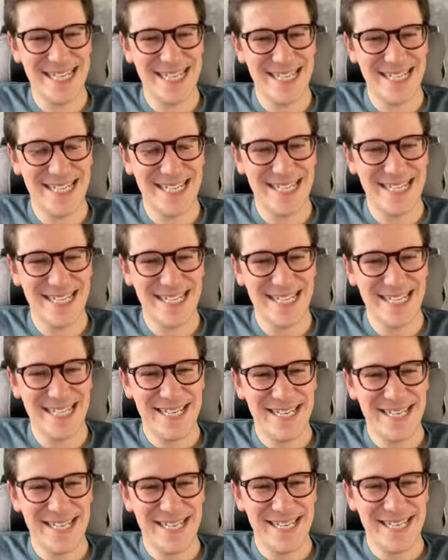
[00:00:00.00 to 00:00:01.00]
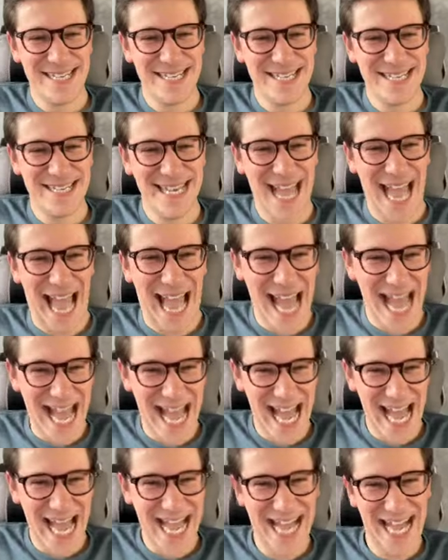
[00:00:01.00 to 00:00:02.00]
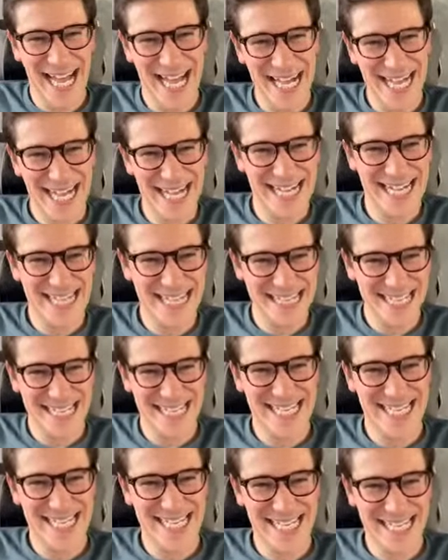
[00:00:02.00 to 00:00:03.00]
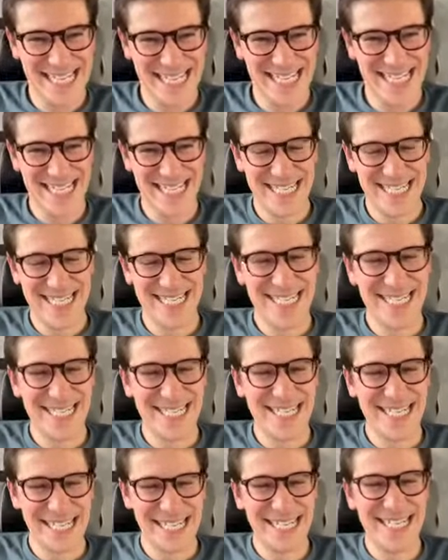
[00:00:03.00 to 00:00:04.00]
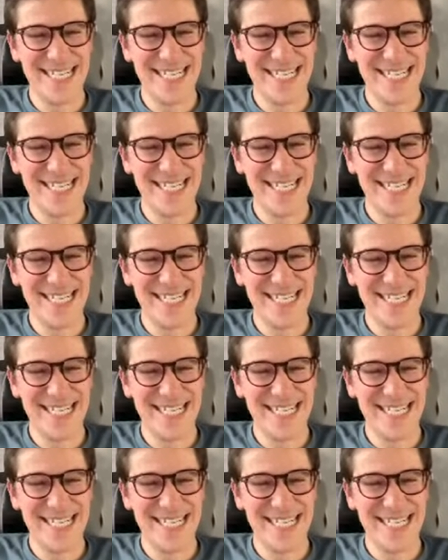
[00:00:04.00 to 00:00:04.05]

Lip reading: This person isn't speaking.